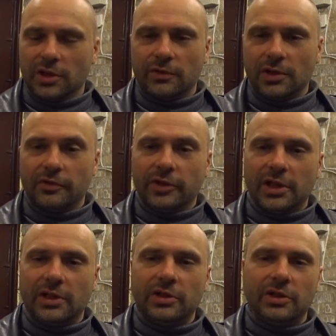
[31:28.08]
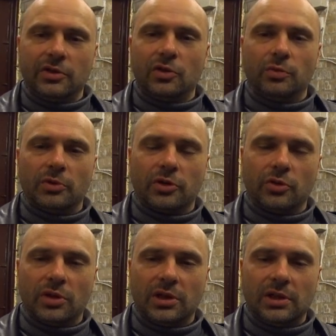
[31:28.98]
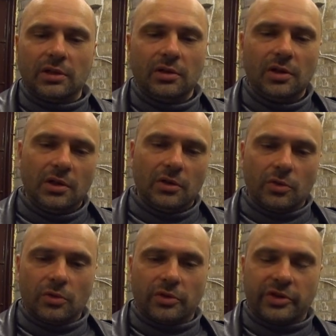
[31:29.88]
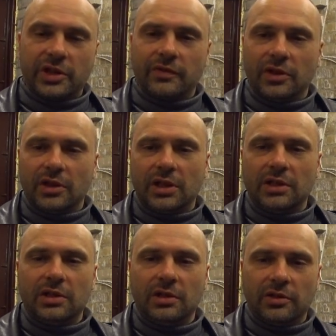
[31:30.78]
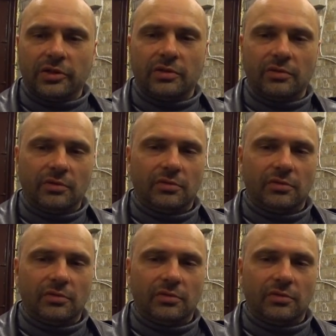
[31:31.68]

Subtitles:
1290 Super Duke R or 790s